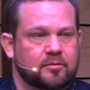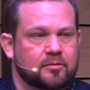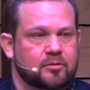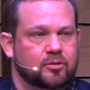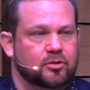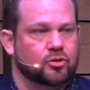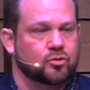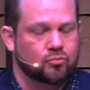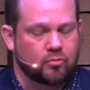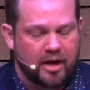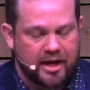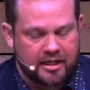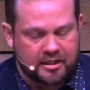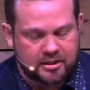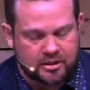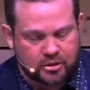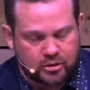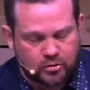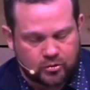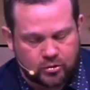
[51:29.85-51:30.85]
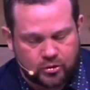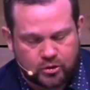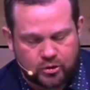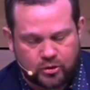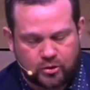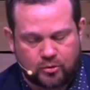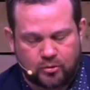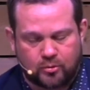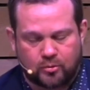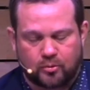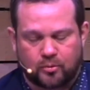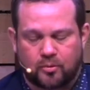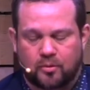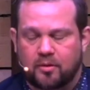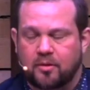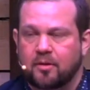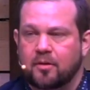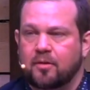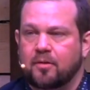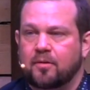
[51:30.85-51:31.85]
Grace to you.
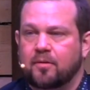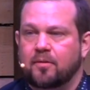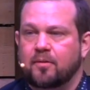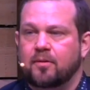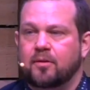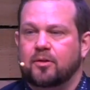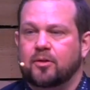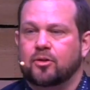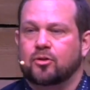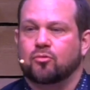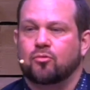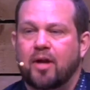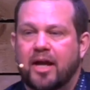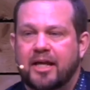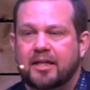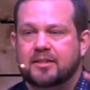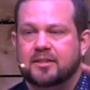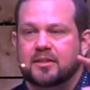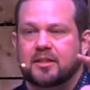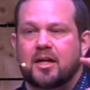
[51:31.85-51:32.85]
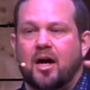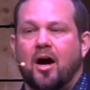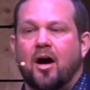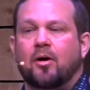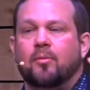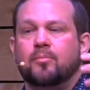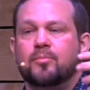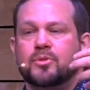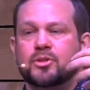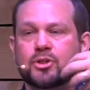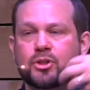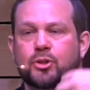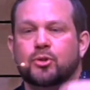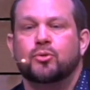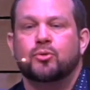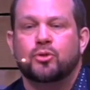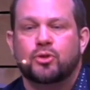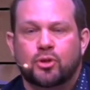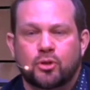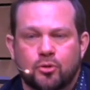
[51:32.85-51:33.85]
Grace comes to
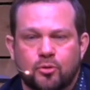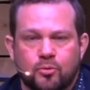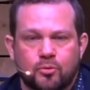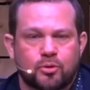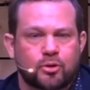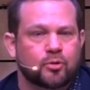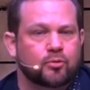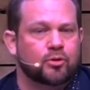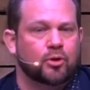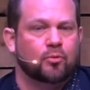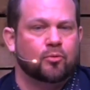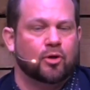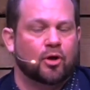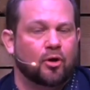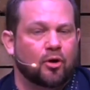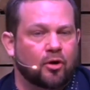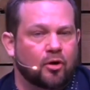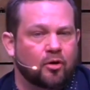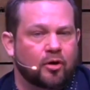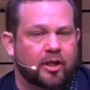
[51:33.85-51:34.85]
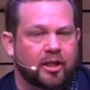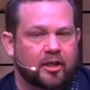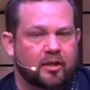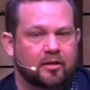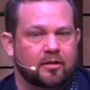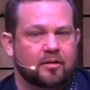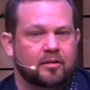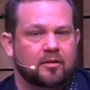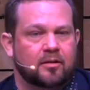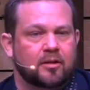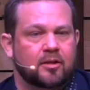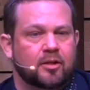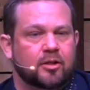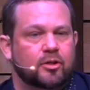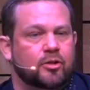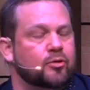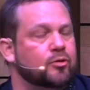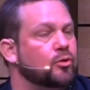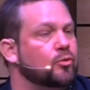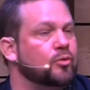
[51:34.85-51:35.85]
you. You don't earn it.
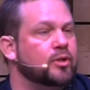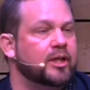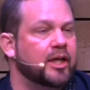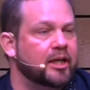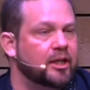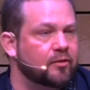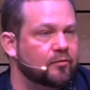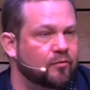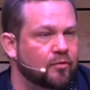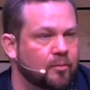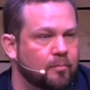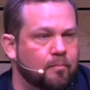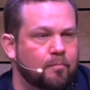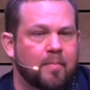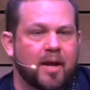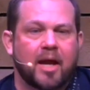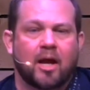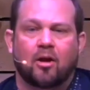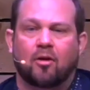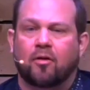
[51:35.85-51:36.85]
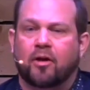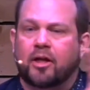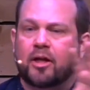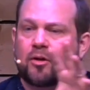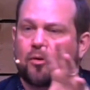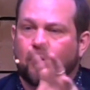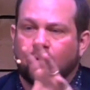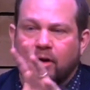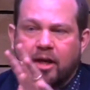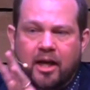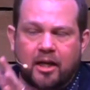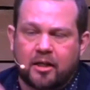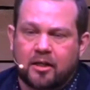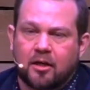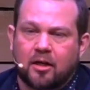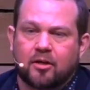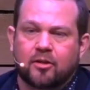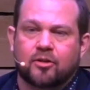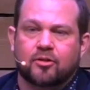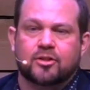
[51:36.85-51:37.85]
You don't get it from Mary or any
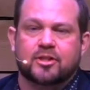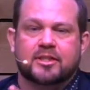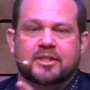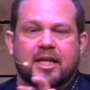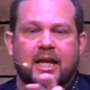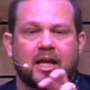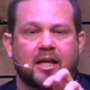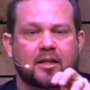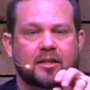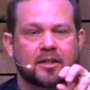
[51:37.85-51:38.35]
other saint.